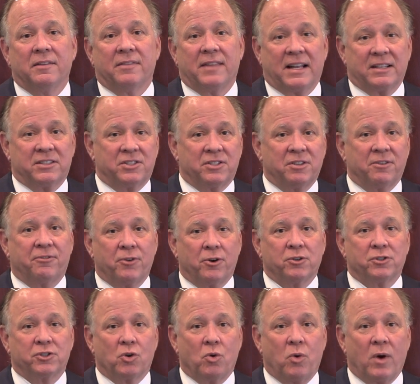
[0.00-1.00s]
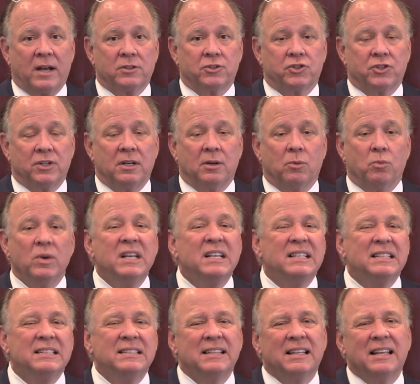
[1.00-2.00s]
That's the first question. And we